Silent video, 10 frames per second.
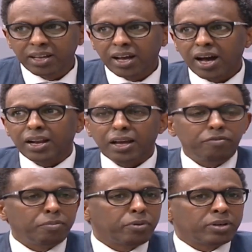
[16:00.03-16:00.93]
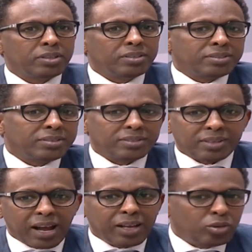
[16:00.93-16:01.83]
and everybody is
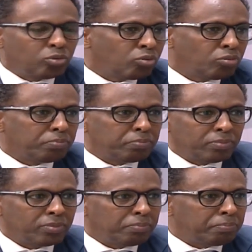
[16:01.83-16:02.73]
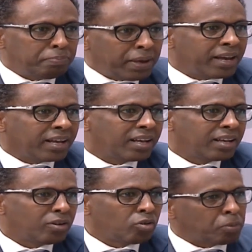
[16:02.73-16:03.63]
trying to beg
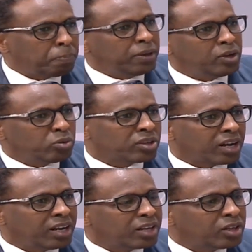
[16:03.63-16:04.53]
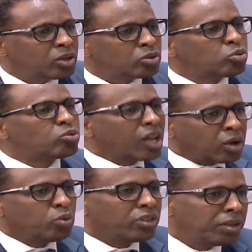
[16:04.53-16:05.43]
or plead with Raila to
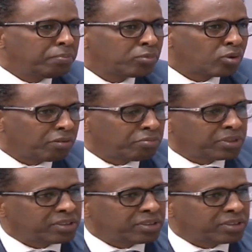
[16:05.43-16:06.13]
take with him the government.